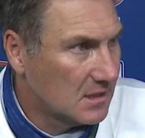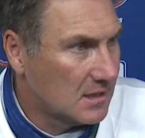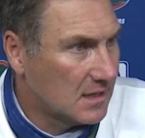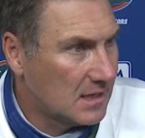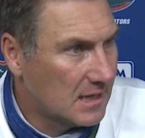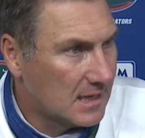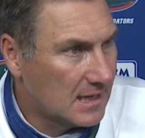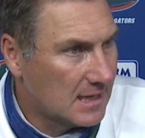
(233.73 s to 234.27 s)

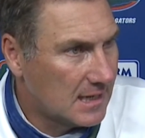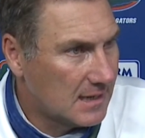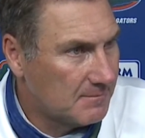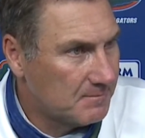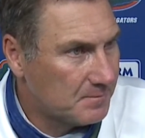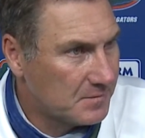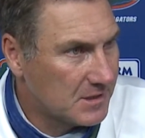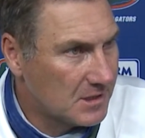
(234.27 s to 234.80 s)

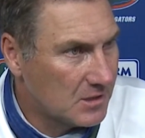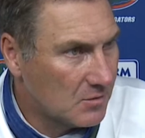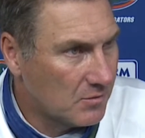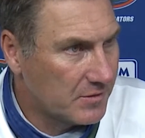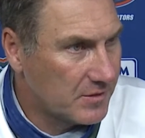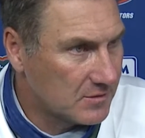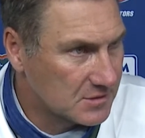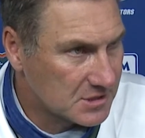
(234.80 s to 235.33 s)
You know,
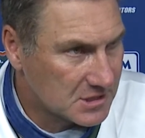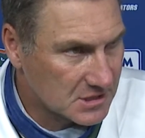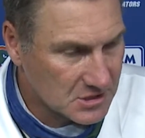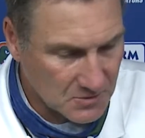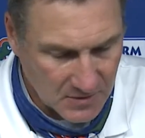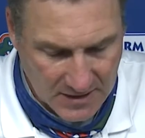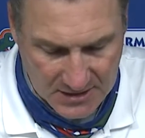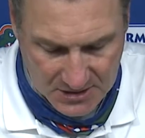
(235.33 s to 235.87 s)
with those
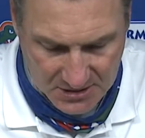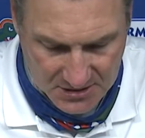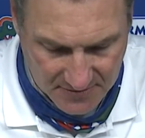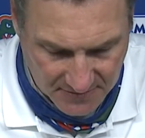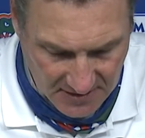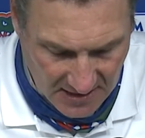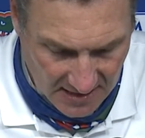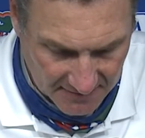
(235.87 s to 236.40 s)
situations
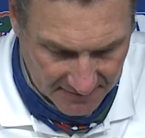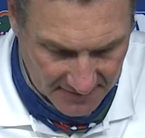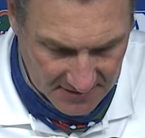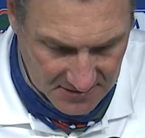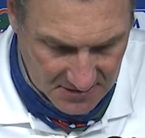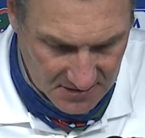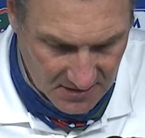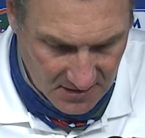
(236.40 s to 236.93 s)
of the
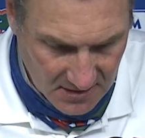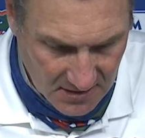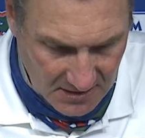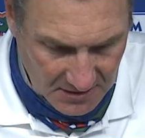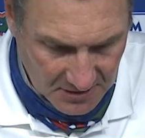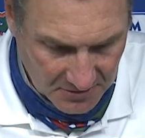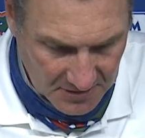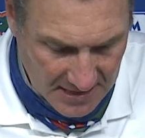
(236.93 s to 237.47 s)
offense,
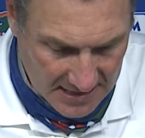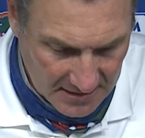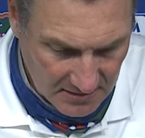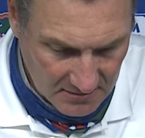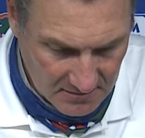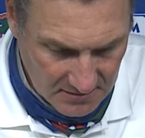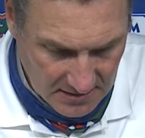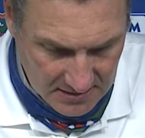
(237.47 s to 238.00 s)
you know,
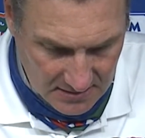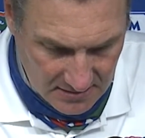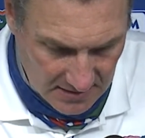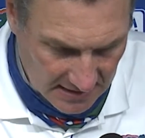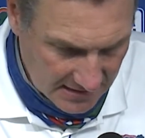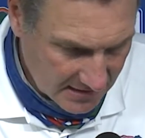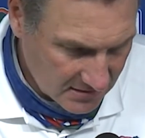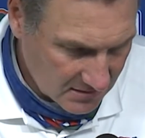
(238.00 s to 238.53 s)

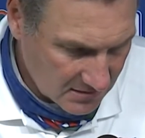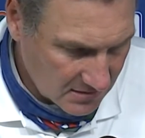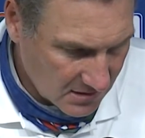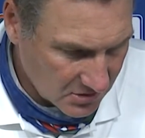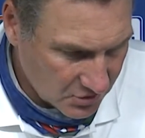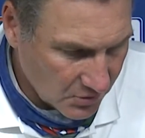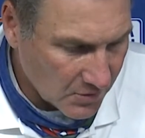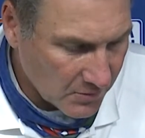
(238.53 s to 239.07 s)
not
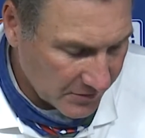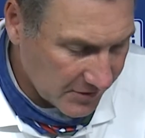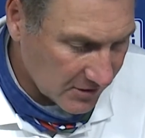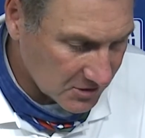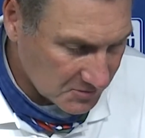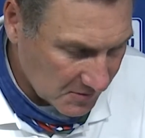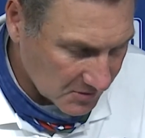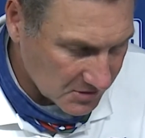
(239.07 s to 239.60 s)
doing what
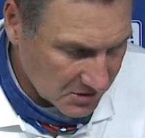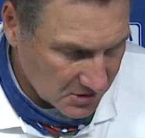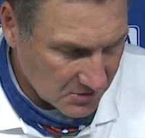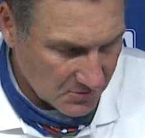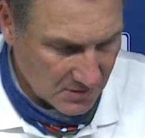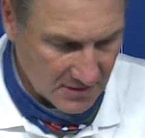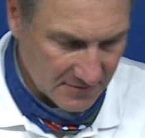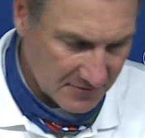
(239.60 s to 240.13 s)
they're supposed to
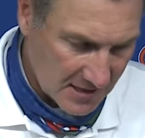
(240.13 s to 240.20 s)
do, and if